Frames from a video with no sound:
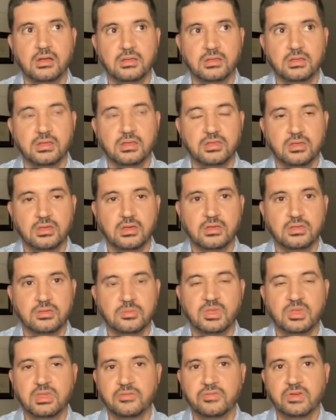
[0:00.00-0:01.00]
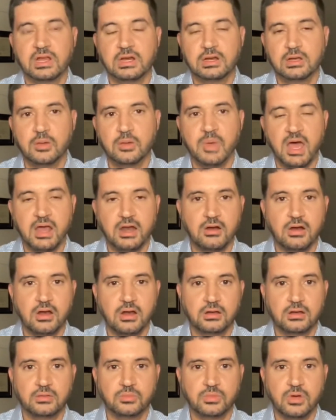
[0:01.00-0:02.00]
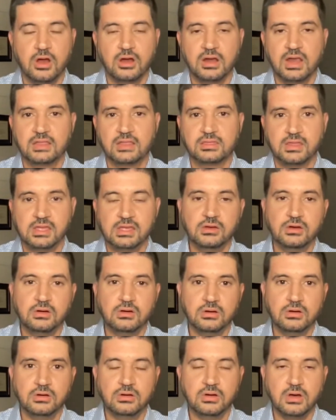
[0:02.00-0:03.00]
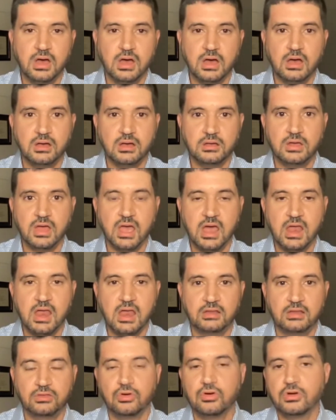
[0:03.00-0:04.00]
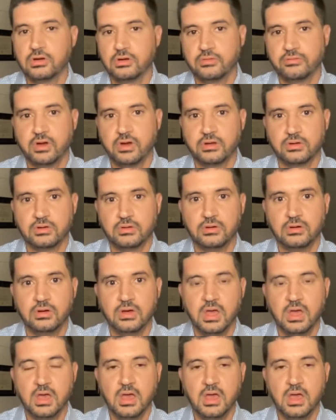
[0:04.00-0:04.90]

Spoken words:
specifically about our Latino editorial vertical.